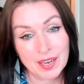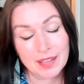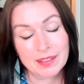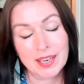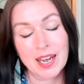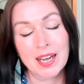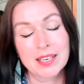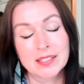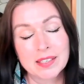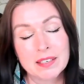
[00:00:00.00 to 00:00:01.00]
And they
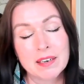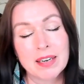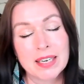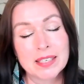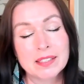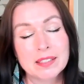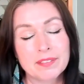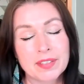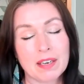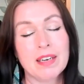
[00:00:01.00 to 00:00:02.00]
had a night
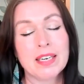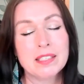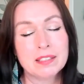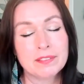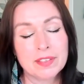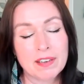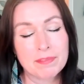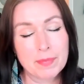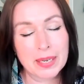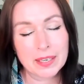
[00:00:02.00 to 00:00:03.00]
of the kind of
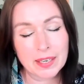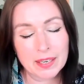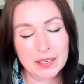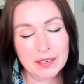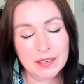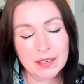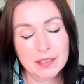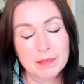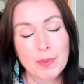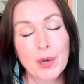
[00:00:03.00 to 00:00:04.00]
lovemaking
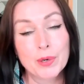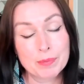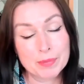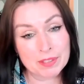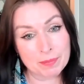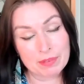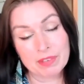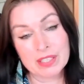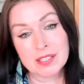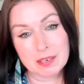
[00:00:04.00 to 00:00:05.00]
that poems have been
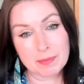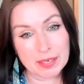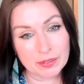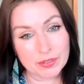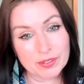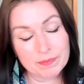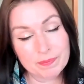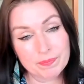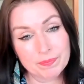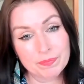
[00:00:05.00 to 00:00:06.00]
written about.
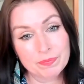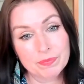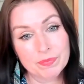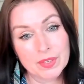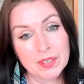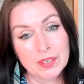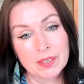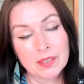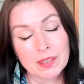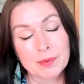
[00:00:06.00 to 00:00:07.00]

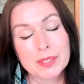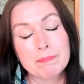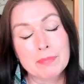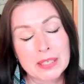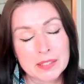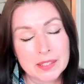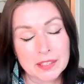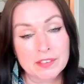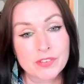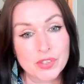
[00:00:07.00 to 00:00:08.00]
There was a
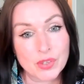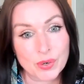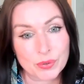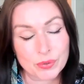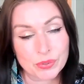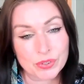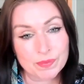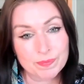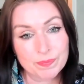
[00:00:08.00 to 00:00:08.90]
meeting of souls.